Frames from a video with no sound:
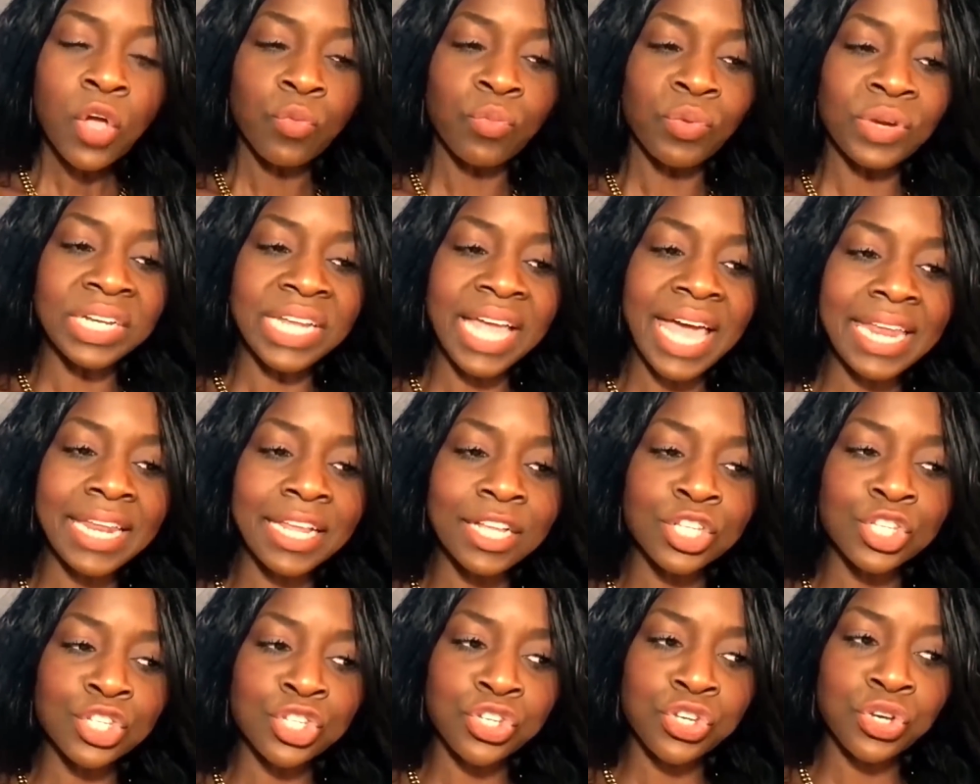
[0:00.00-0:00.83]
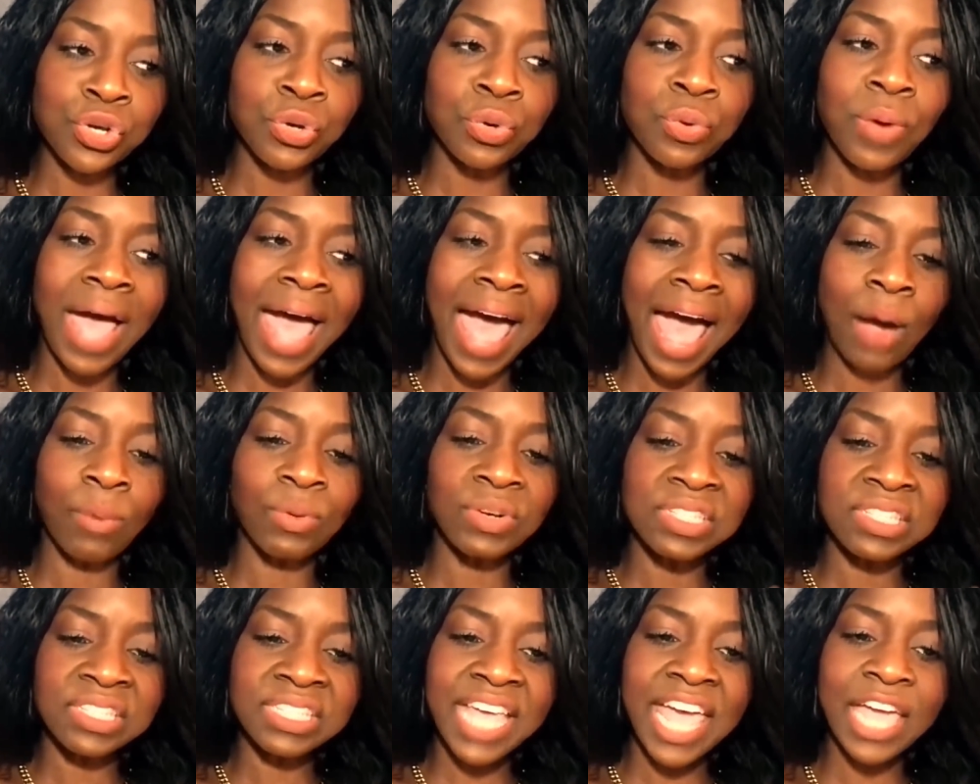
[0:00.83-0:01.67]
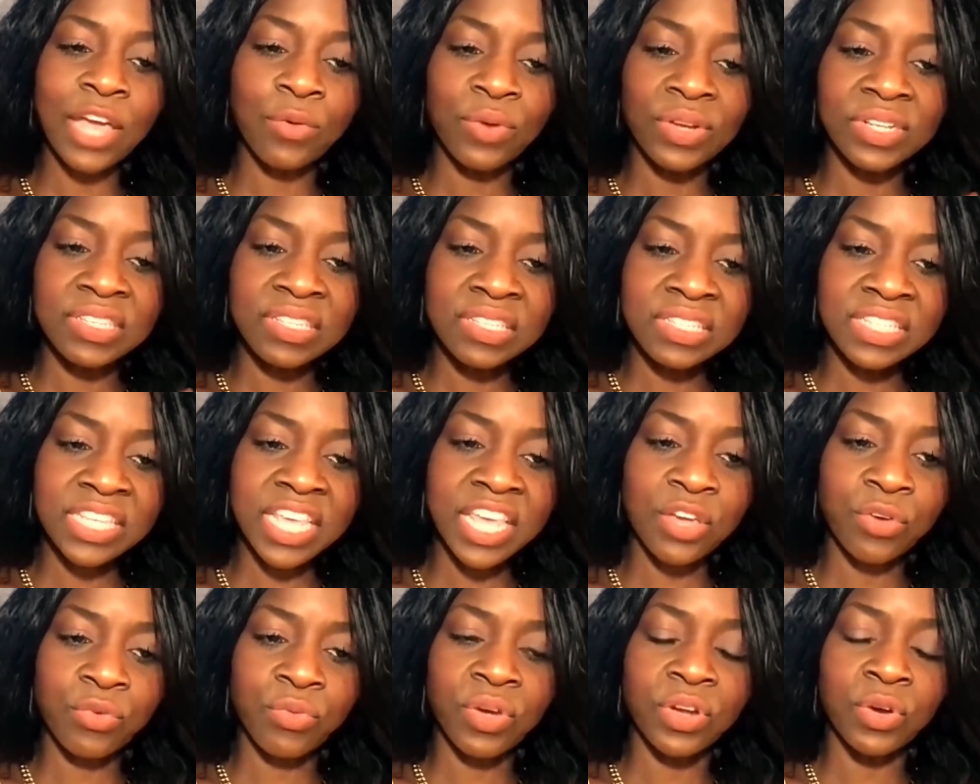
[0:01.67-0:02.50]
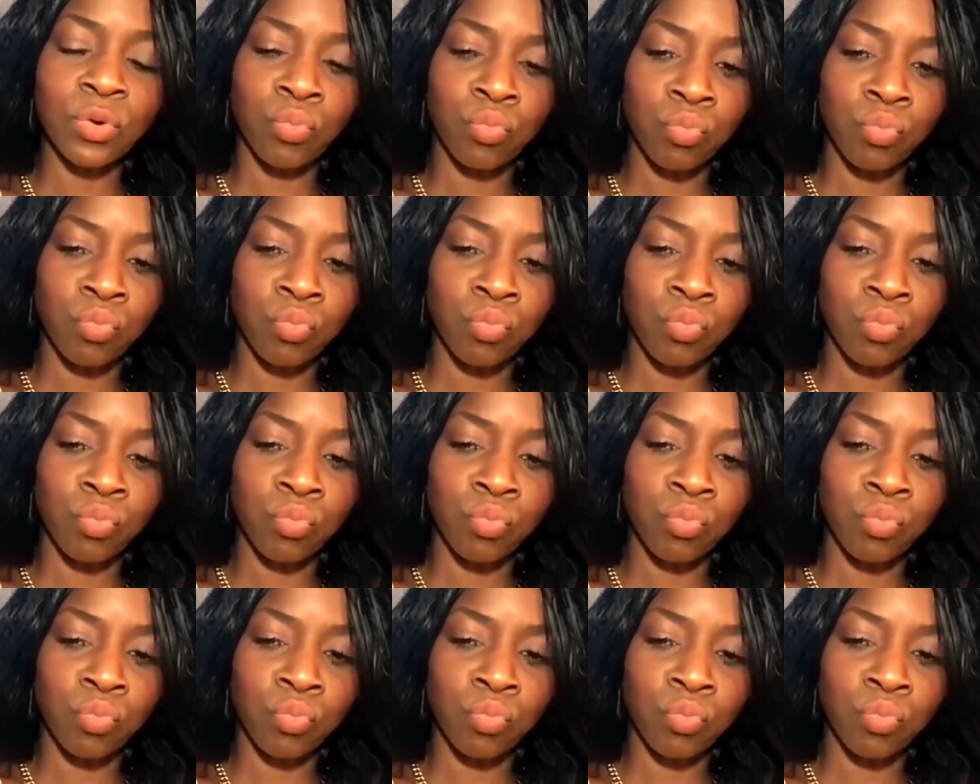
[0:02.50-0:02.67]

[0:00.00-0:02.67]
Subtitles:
related to our sacred, secret,